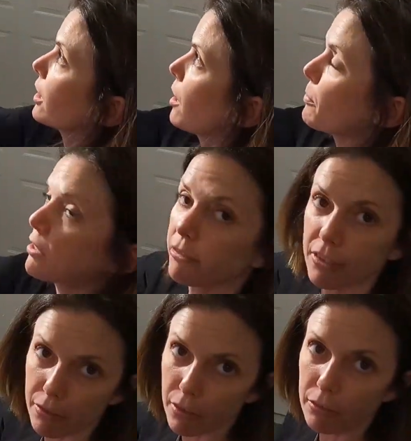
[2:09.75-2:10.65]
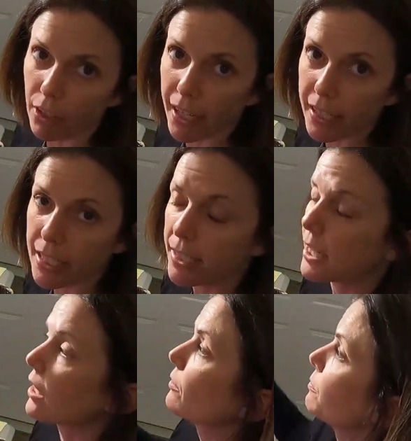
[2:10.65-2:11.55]
a couple of different varieties
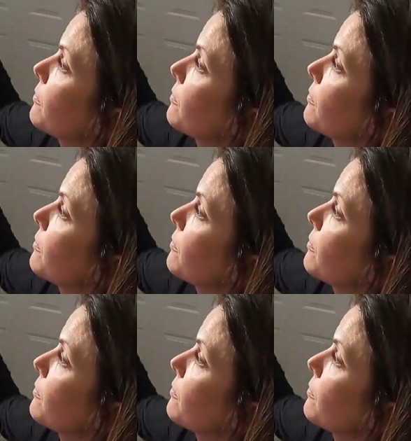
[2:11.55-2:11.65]
here.